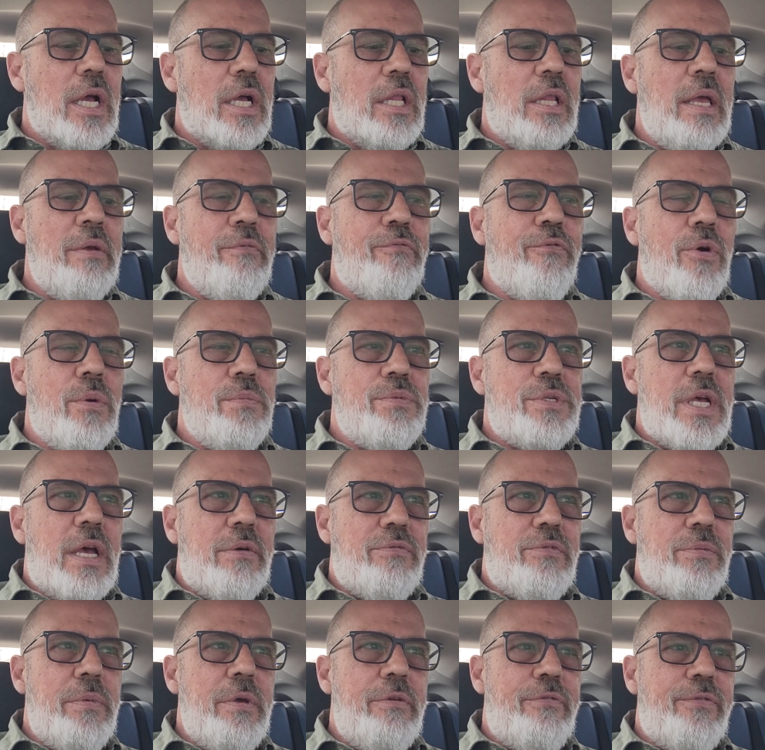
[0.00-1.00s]
claim forms
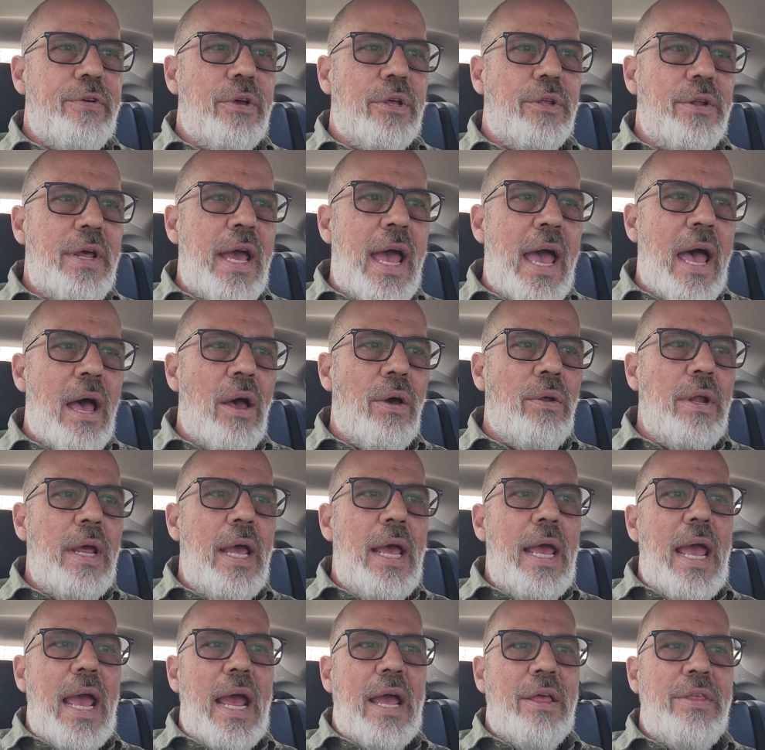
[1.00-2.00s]
have to be filled out,
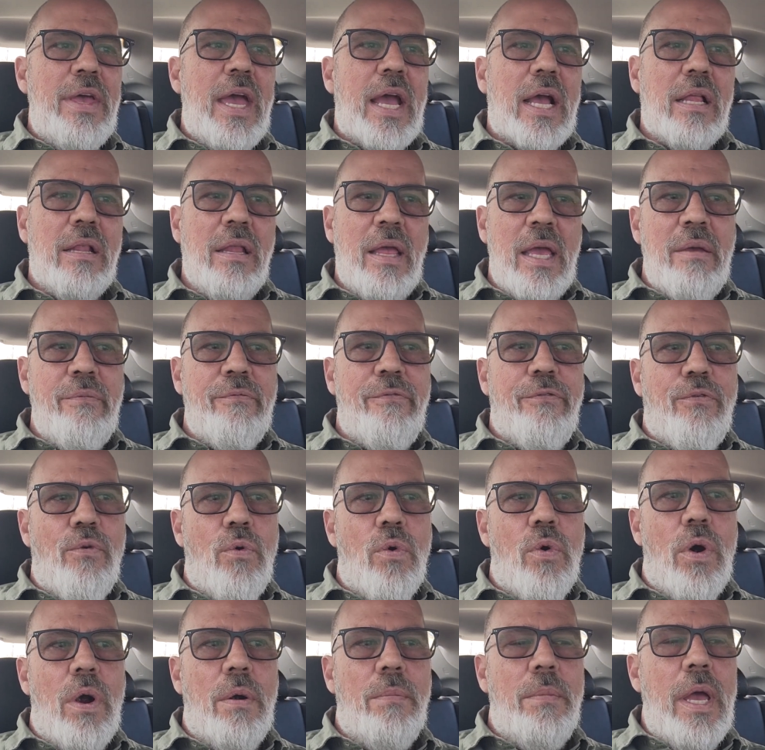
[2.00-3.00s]
and that claim
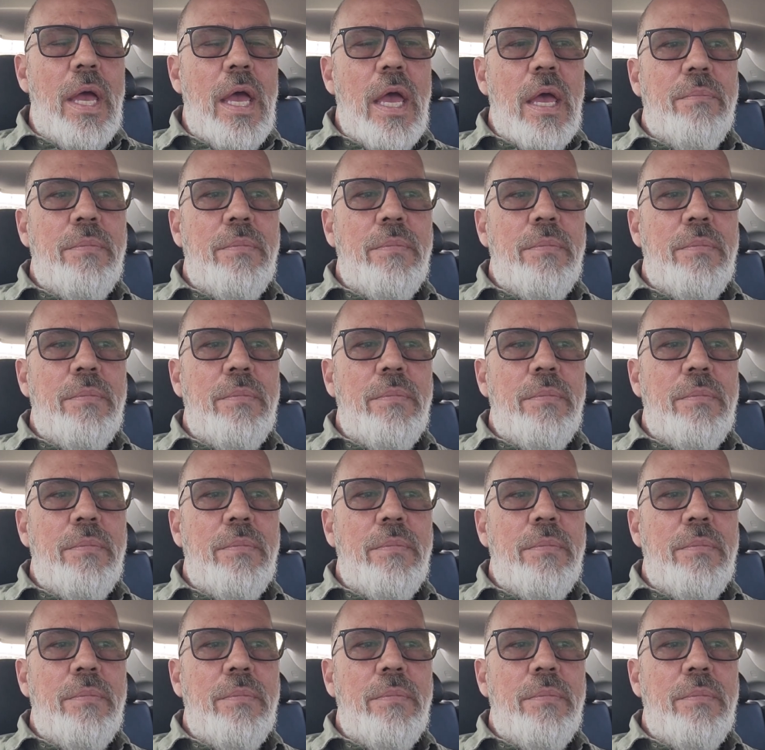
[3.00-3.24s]
form